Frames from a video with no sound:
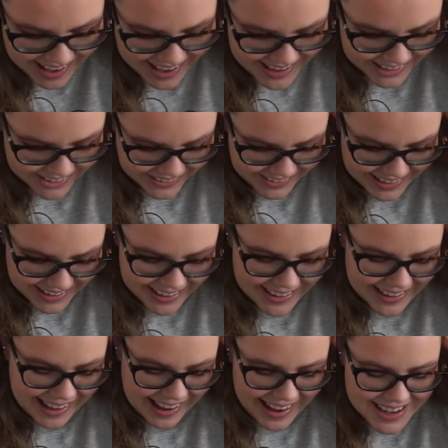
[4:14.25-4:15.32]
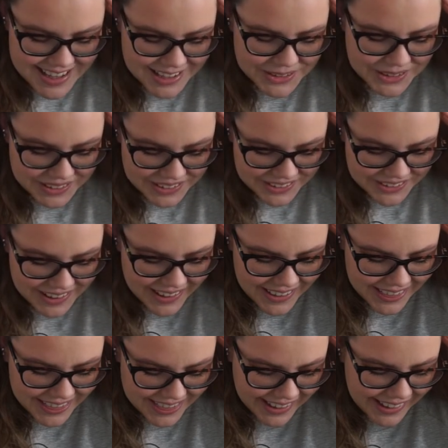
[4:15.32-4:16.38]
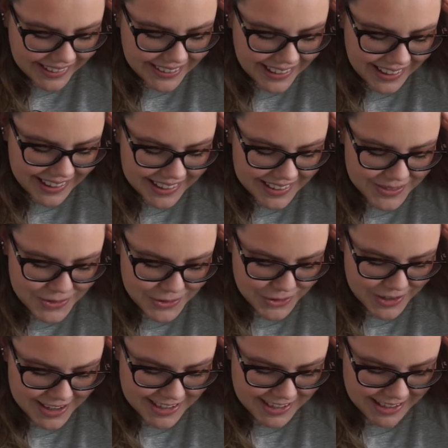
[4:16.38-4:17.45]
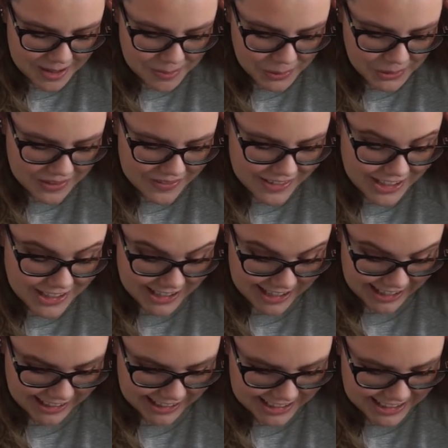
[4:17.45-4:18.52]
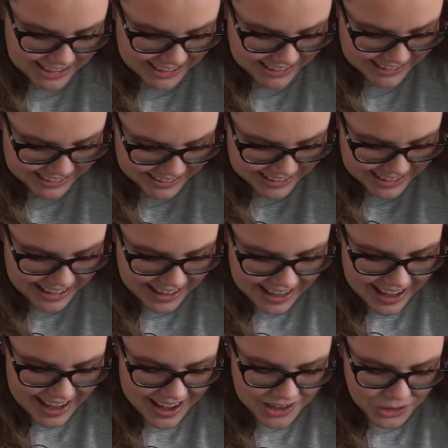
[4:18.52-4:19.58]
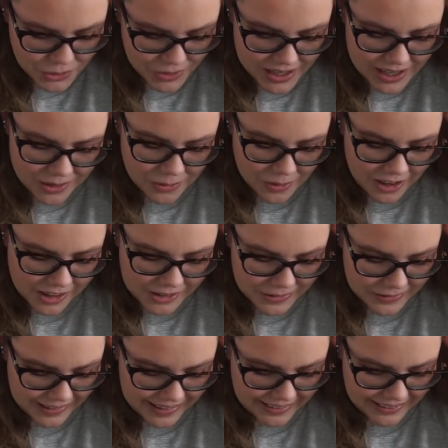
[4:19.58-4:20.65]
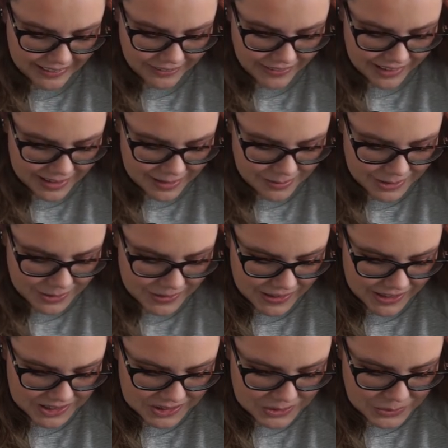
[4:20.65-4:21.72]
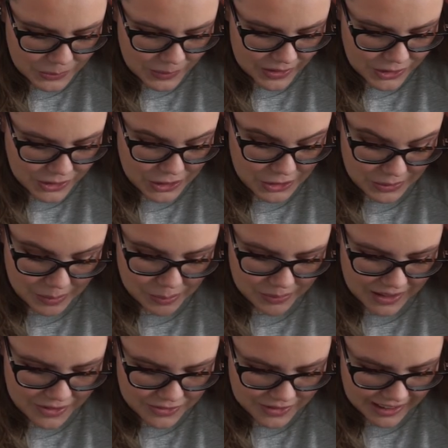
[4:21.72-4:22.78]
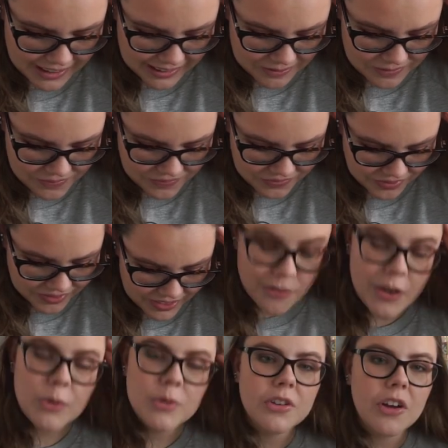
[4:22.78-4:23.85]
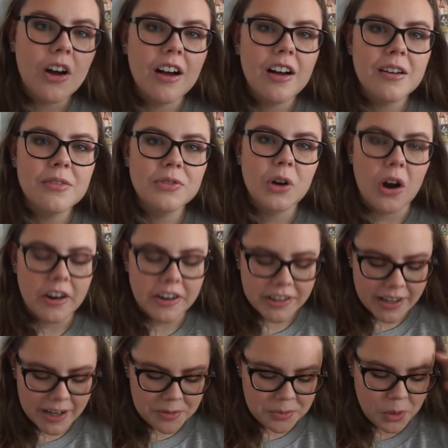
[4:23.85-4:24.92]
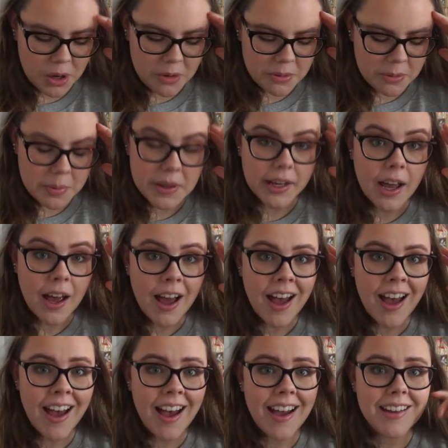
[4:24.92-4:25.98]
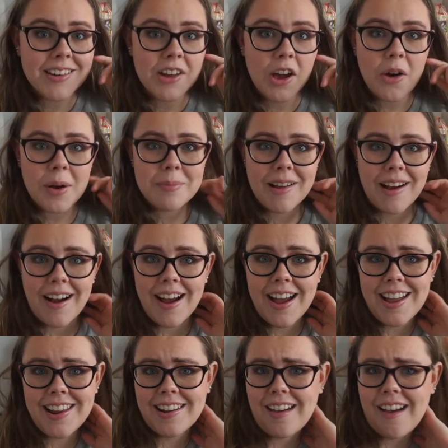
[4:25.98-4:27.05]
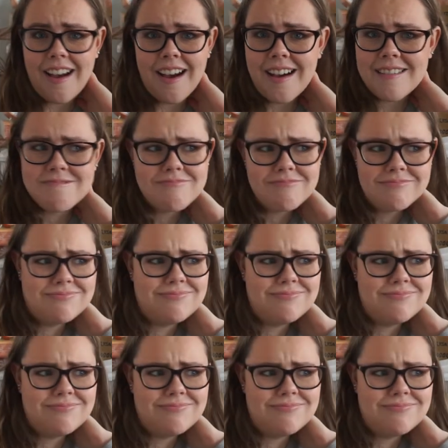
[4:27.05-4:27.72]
Agree and ask whether they'd like a free sample of a jinx. Agree and walk away, leaving them to wonder whether you are bluffing. If I was caught off guard, I'd probably be like, haha, no, I'm not. Um,